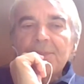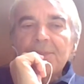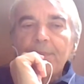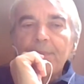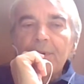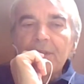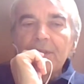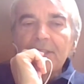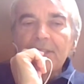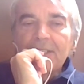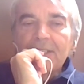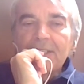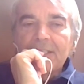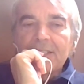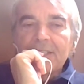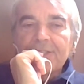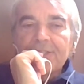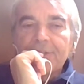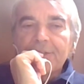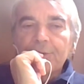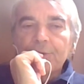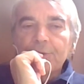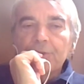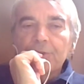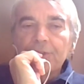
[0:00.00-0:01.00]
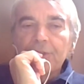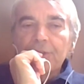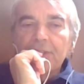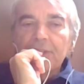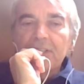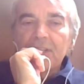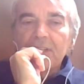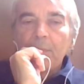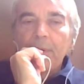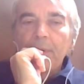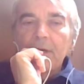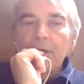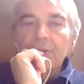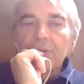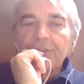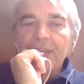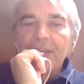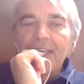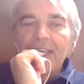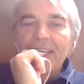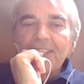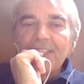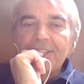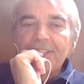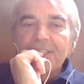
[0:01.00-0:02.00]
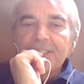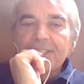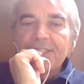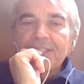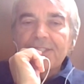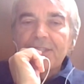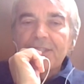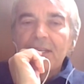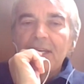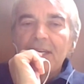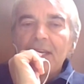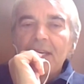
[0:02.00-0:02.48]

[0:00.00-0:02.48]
pointless to talk about ethics